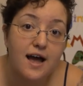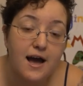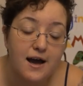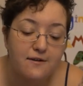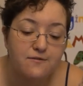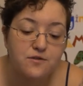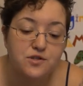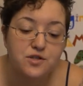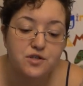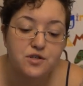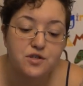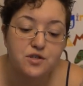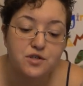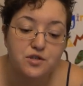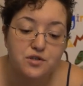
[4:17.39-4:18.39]

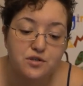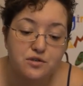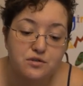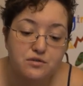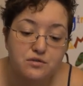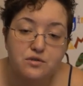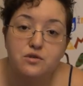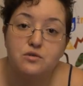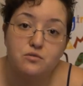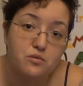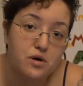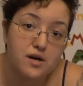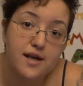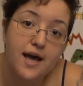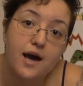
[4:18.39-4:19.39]
after
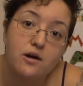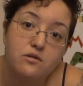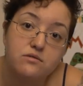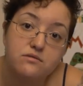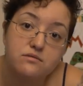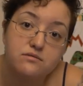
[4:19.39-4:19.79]
you work out.